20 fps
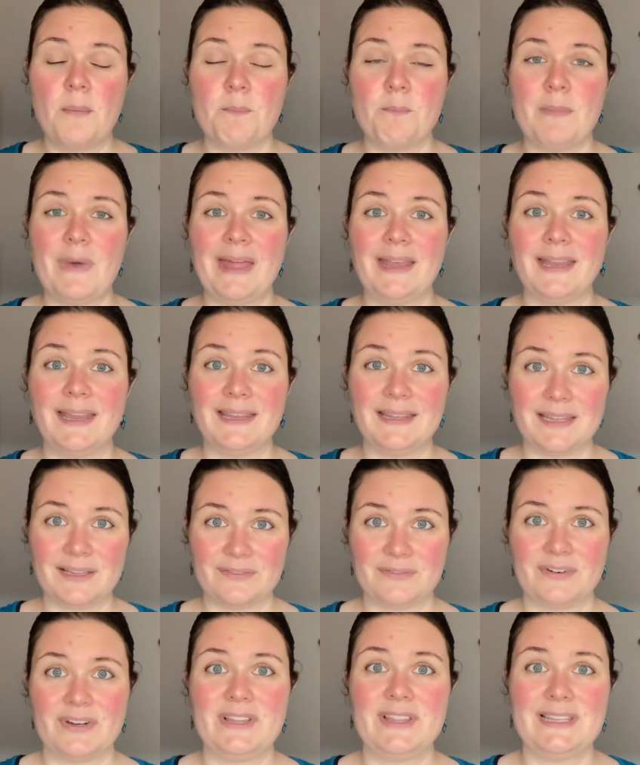many
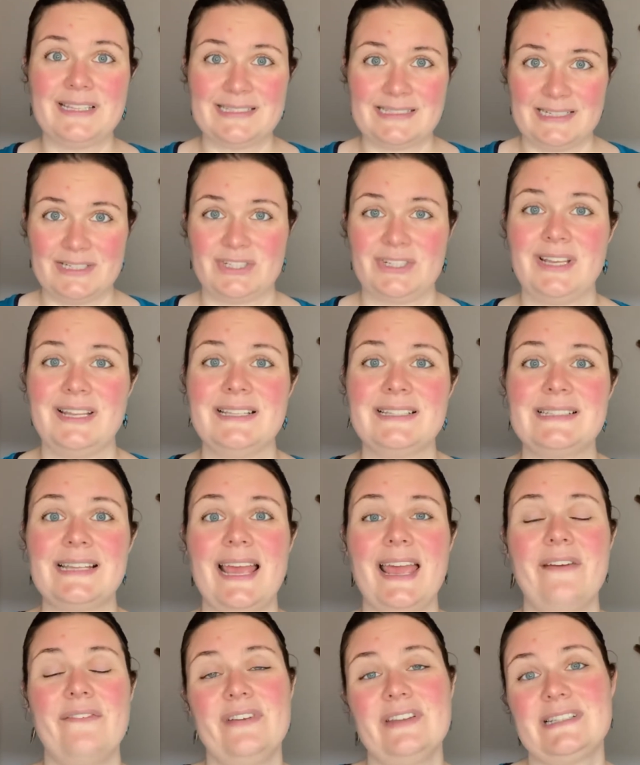different decisions
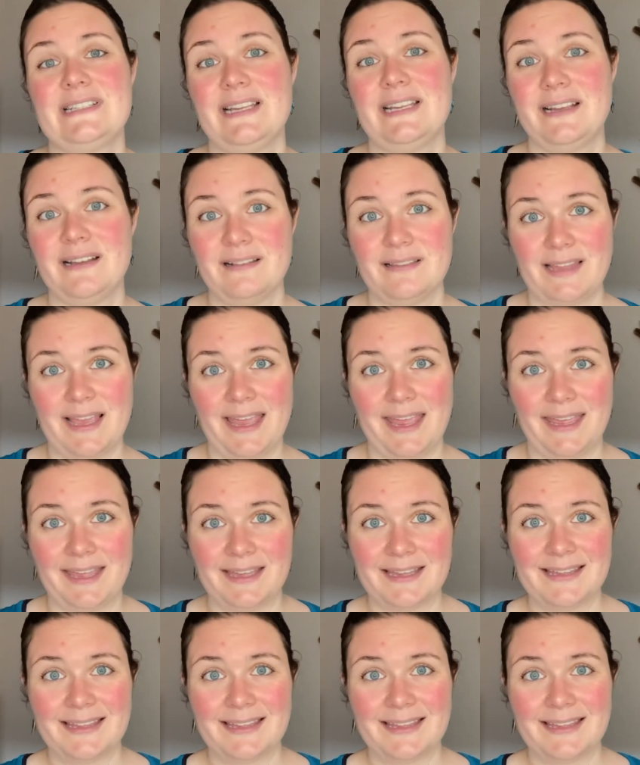every single day.